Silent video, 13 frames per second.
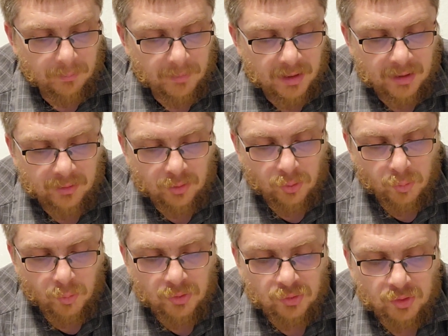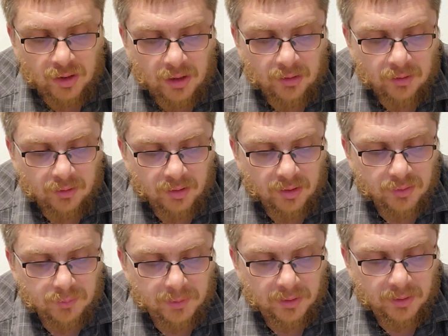man who was not her
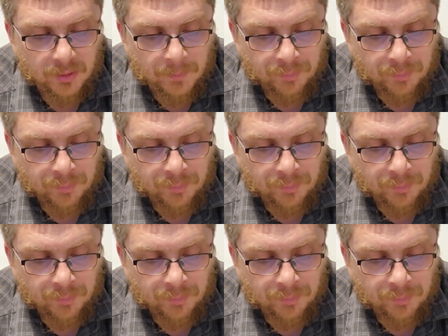husband.